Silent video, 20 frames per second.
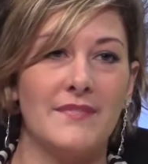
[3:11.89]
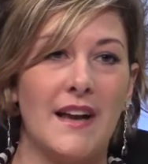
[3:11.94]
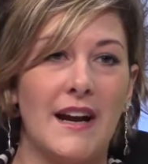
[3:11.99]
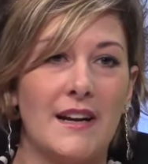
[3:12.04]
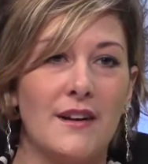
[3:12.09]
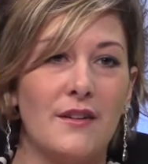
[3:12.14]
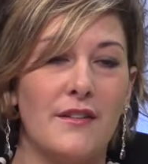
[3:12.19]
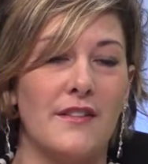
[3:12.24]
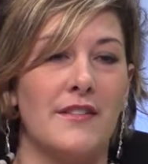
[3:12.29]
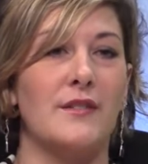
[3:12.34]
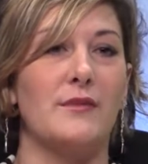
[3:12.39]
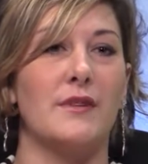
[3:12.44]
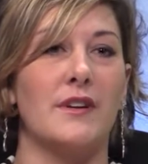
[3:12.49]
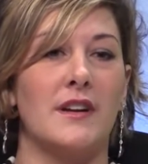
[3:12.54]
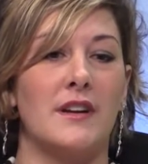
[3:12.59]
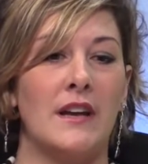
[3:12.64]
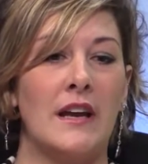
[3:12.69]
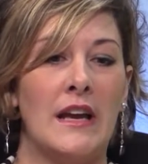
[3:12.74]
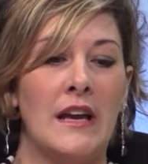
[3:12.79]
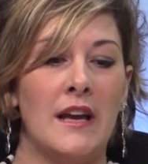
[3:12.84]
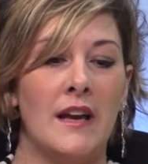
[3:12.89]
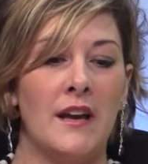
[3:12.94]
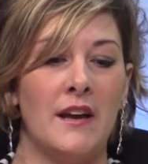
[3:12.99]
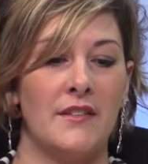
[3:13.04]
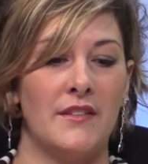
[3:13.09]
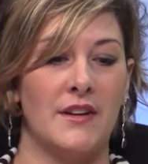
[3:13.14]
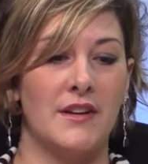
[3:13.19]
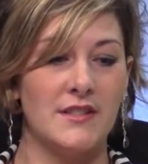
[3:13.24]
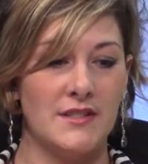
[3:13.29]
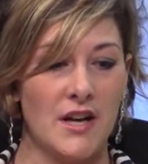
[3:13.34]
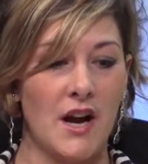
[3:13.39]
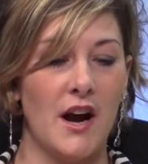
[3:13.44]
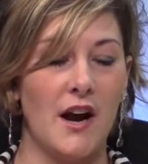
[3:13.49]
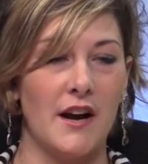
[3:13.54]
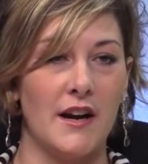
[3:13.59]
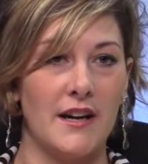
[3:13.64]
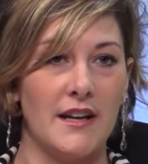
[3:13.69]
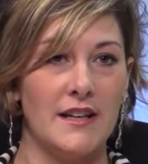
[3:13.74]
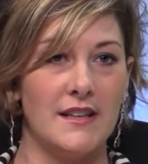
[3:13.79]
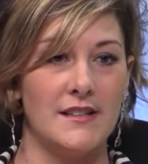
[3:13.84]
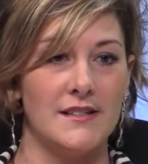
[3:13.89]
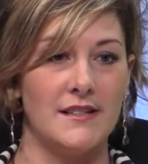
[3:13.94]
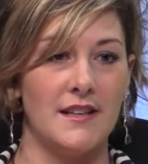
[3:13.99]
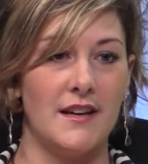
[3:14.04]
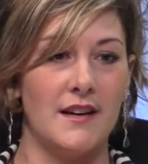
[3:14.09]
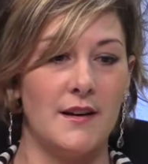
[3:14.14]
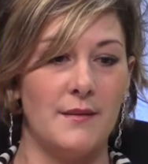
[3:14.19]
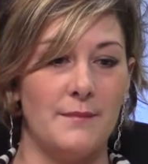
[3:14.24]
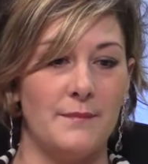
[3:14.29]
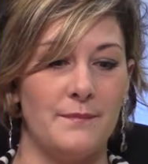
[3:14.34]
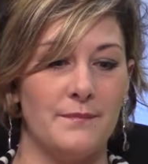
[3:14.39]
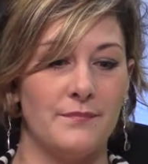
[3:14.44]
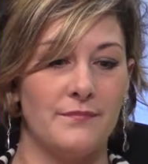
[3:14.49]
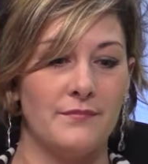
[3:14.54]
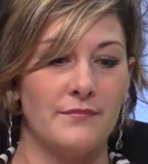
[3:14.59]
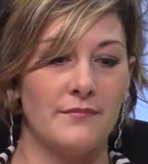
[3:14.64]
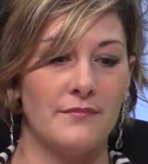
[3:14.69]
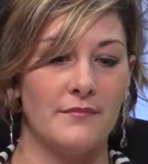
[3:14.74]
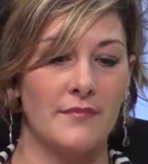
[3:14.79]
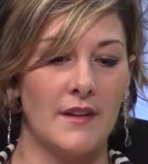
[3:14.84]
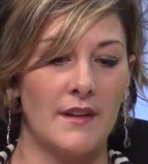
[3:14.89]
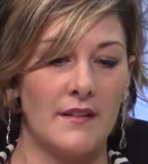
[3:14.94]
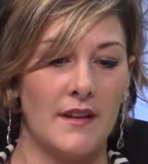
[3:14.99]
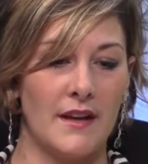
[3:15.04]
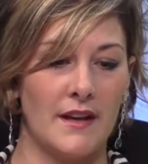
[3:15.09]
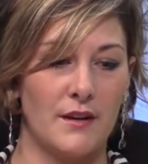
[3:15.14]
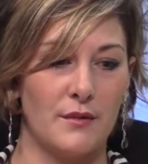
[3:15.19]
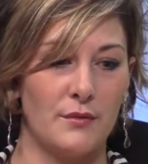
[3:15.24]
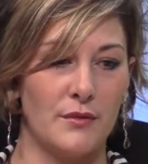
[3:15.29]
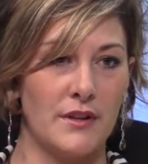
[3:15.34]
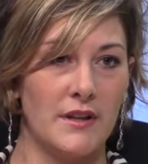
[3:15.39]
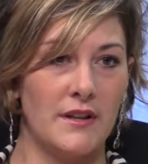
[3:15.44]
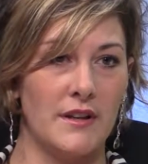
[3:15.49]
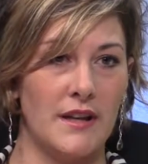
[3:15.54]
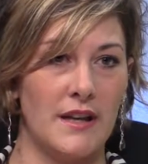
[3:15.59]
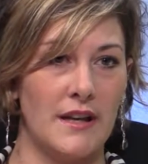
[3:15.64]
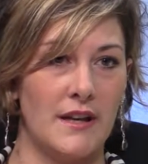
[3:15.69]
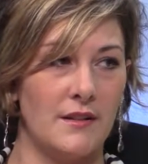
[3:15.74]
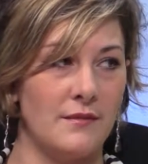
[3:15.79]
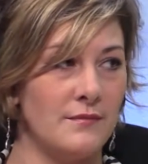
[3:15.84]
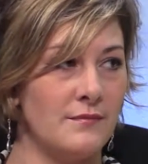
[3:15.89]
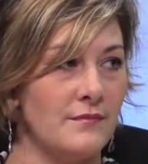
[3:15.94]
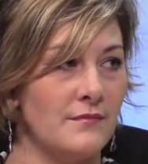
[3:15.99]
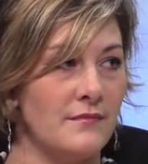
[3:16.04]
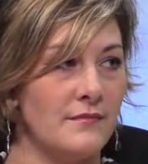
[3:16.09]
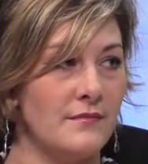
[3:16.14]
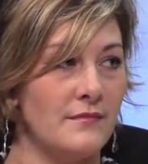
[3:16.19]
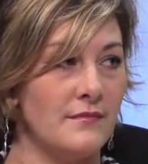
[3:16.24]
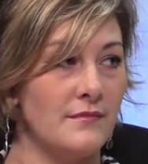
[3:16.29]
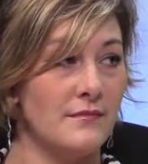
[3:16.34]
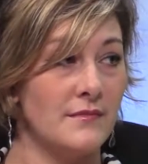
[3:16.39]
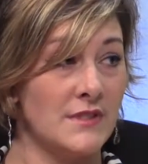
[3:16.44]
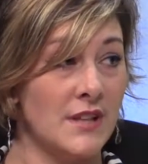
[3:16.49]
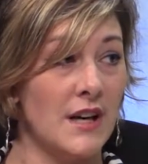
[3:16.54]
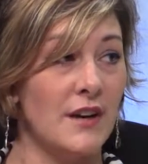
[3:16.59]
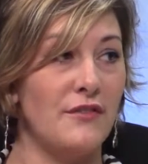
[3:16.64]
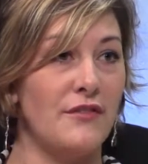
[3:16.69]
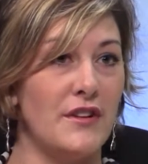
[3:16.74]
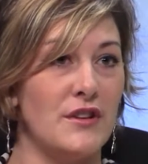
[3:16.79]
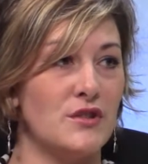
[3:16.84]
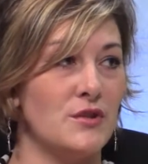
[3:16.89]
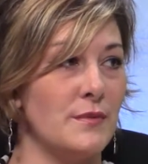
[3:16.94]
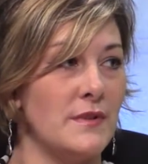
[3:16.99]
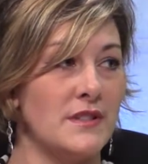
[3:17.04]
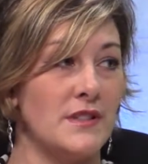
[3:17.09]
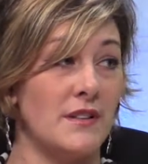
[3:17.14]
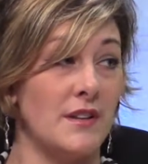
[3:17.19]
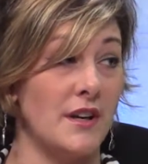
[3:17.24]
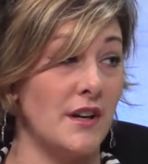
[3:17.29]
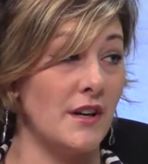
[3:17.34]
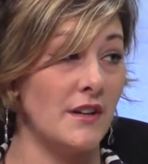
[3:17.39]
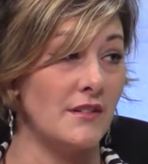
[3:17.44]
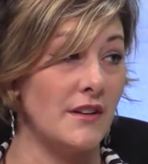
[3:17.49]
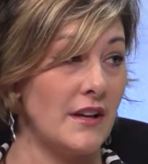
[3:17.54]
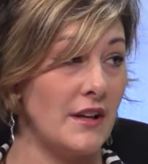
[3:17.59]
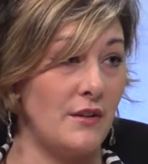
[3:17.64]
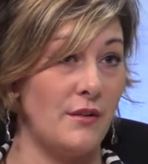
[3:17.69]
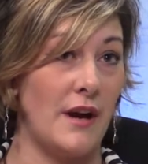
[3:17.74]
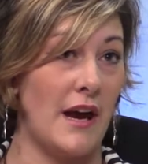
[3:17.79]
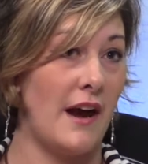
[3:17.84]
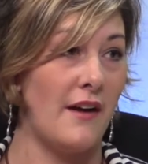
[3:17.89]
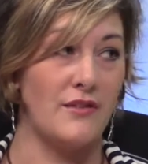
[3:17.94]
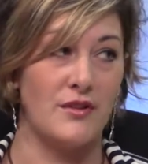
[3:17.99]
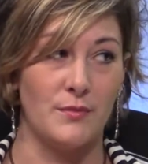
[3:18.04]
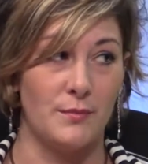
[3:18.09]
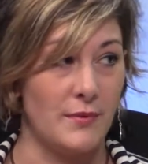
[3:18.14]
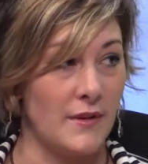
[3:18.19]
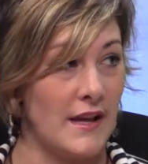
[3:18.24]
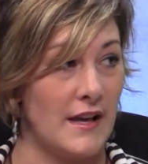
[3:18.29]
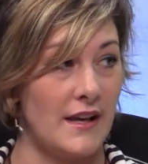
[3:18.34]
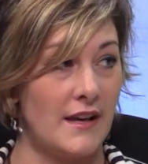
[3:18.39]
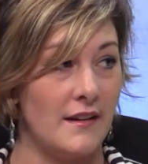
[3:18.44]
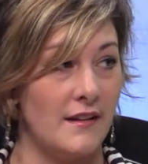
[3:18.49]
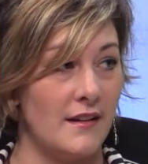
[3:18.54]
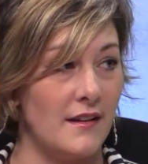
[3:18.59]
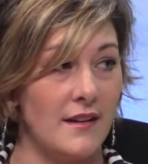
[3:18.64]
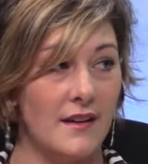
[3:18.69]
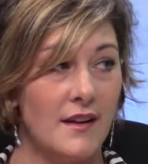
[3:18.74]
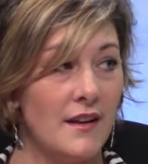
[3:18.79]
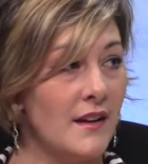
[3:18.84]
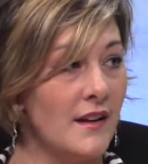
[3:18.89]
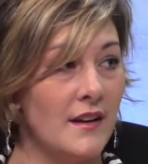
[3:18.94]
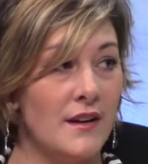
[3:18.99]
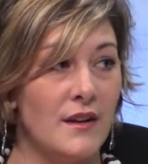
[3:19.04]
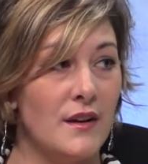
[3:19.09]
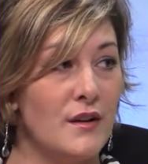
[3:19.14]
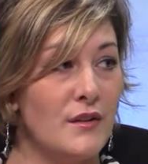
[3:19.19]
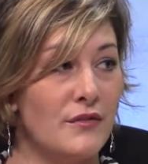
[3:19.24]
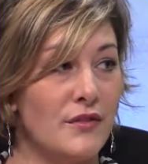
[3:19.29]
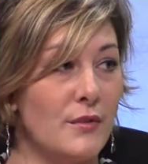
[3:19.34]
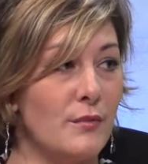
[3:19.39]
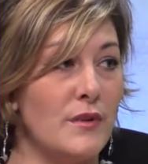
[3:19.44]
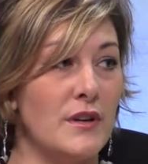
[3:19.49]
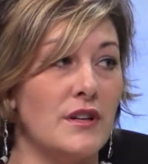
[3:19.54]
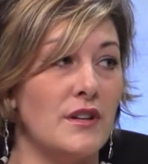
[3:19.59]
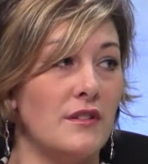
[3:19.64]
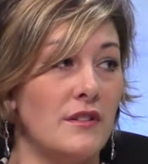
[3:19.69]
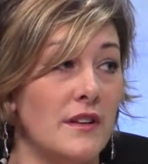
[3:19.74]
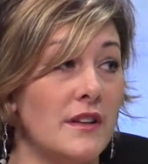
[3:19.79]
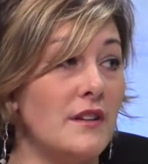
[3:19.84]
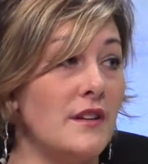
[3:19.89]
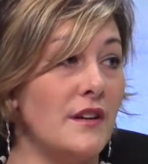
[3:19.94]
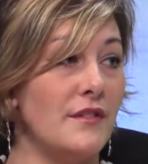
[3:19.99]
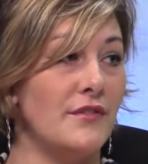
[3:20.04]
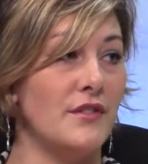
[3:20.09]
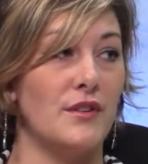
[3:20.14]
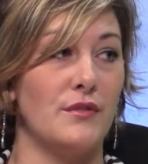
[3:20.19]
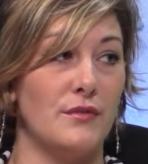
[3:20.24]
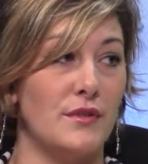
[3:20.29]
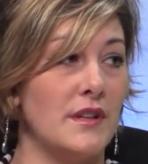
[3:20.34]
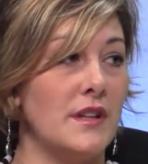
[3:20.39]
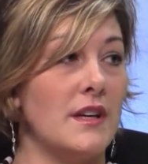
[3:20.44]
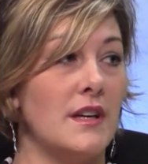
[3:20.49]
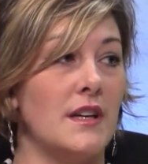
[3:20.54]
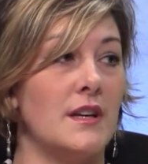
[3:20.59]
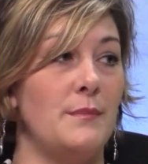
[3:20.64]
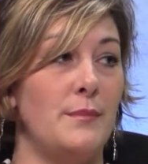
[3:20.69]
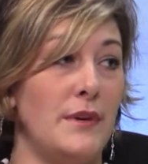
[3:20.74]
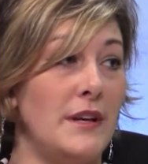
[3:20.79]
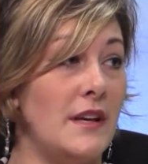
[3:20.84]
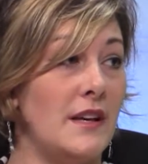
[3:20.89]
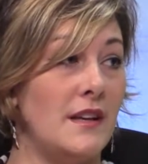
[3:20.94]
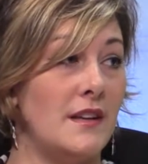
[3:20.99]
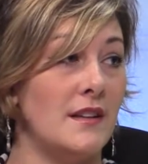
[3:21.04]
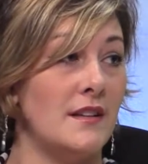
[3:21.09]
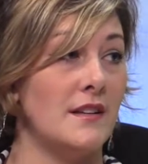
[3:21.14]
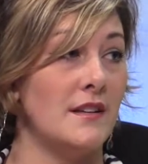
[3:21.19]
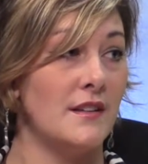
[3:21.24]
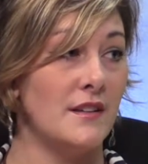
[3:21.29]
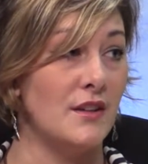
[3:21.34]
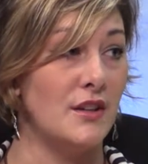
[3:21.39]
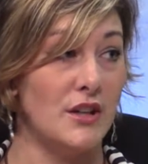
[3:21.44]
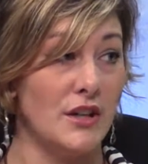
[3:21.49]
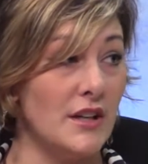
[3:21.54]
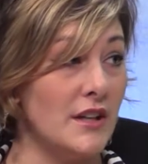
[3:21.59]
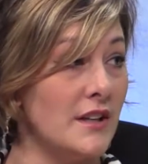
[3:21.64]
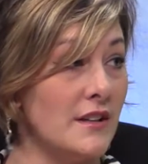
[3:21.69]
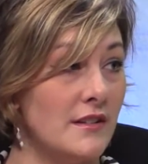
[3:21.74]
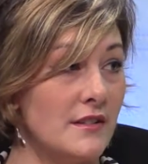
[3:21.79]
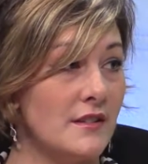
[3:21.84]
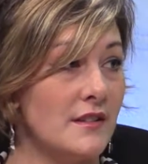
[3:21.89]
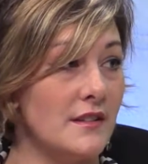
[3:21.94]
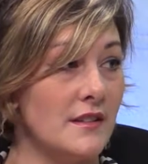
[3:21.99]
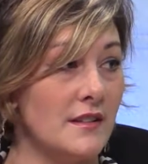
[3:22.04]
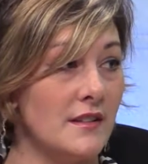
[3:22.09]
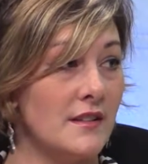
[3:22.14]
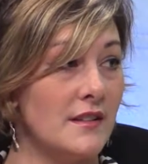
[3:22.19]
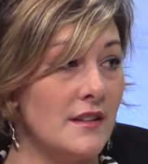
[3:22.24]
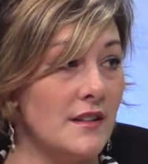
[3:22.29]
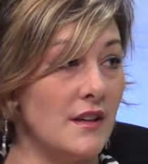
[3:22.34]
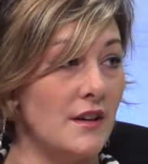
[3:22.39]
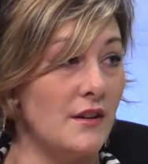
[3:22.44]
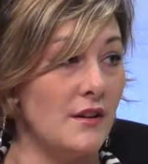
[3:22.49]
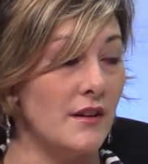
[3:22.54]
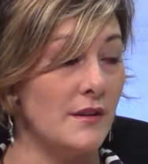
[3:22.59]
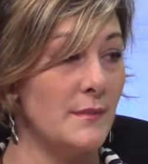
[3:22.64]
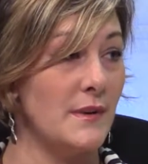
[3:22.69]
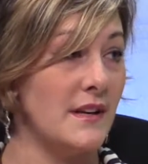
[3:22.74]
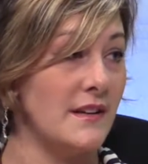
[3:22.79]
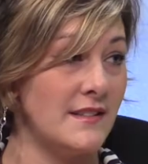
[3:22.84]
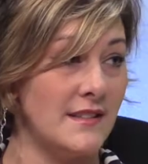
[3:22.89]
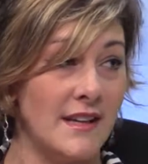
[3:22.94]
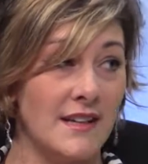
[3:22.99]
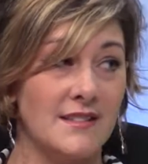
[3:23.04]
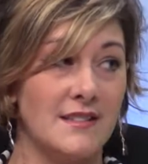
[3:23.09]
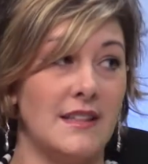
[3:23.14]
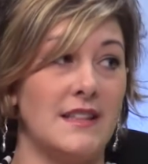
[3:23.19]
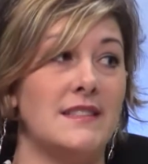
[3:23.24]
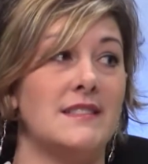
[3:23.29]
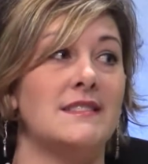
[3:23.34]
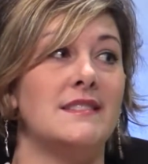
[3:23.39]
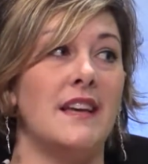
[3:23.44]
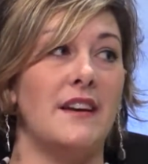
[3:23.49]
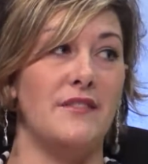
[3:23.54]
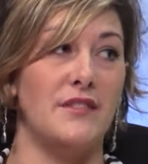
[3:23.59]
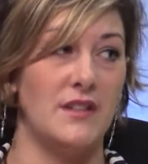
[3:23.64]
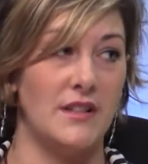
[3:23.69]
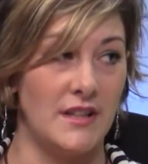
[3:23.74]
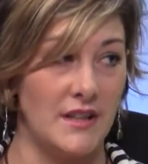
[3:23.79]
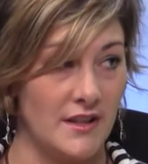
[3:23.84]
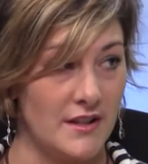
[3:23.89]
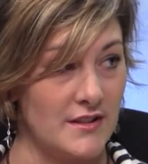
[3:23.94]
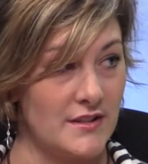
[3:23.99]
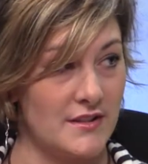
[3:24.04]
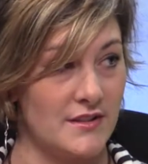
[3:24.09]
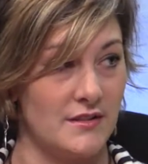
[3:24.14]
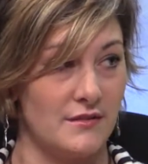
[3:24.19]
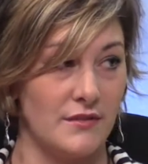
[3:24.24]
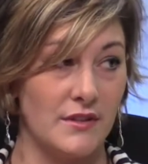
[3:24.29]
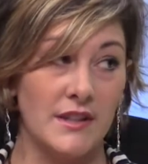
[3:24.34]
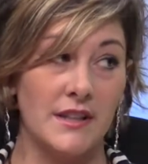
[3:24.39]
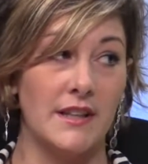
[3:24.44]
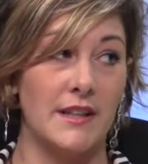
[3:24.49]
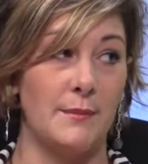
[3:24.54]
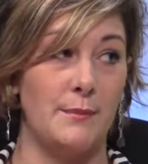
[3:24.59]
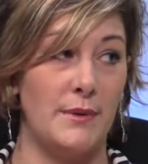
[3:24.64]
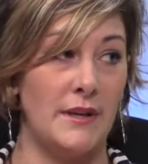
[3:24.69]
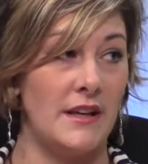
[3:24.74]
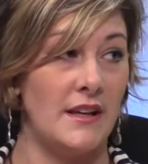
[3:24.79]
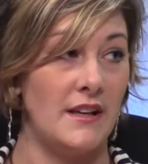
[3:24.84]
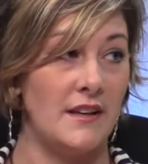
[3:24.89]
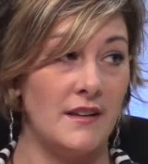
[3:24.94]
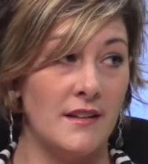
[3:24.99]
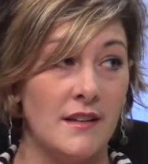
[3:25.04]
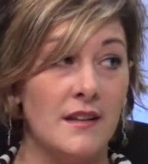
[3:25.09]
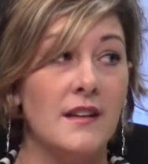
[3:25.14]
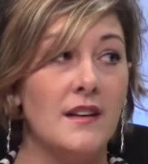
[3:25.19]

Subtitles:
know that the guitar is like a really tough instrument to learn. Like you have to play it from when you're little if you're really going to be good. It takes like 7 years to really be